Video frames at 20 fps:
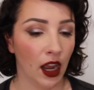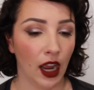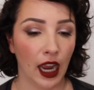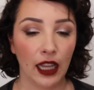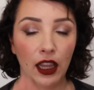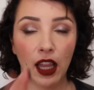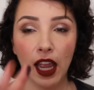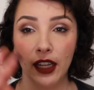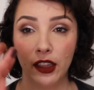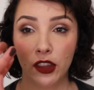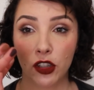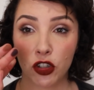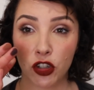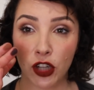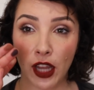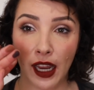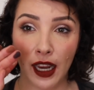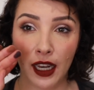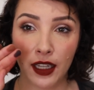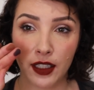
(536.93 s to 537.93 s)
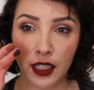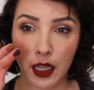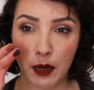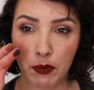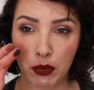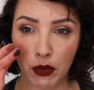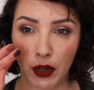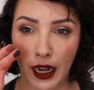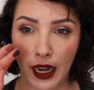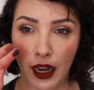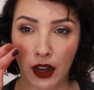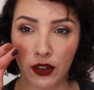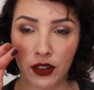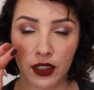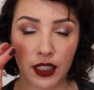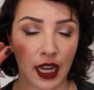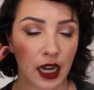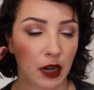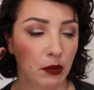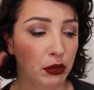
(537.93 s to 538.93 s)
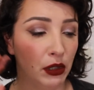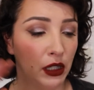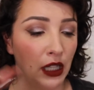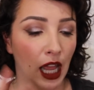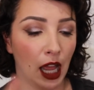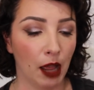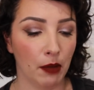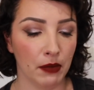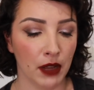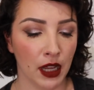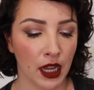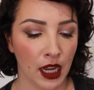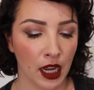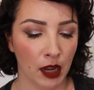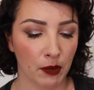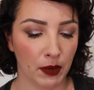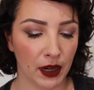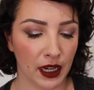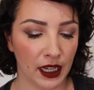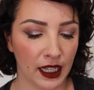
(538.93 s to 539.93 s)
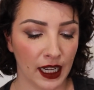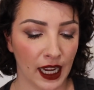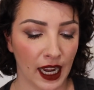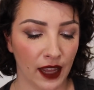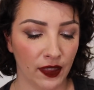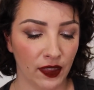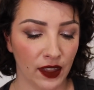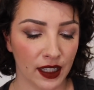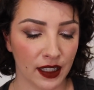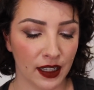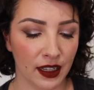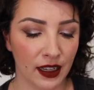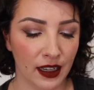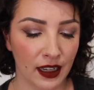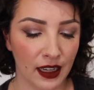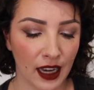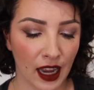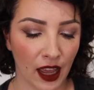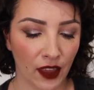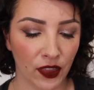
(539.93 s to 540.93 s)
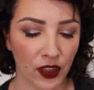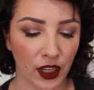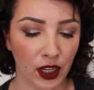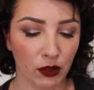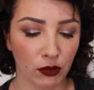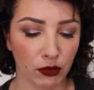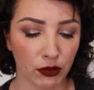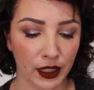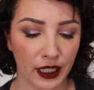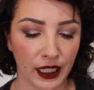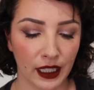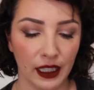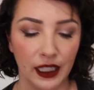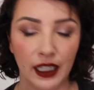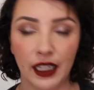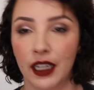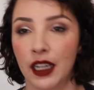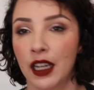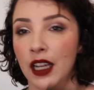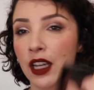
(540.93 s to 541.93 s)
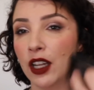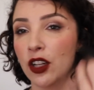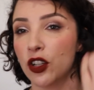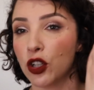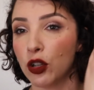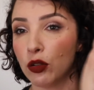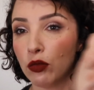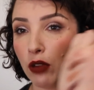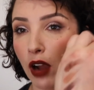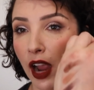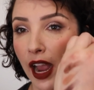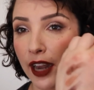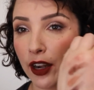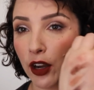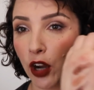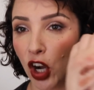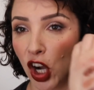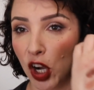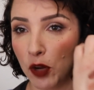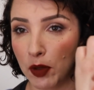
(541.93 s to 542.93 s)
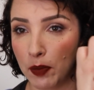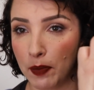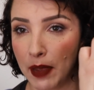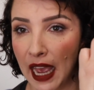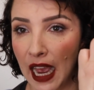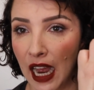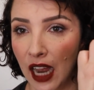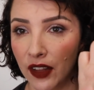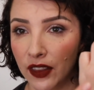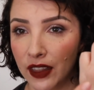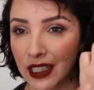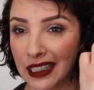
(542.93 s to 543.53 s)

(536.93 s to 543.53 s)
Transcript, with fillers: I like the shades, they're browns and a plum, but again, there's nothing really to write home about.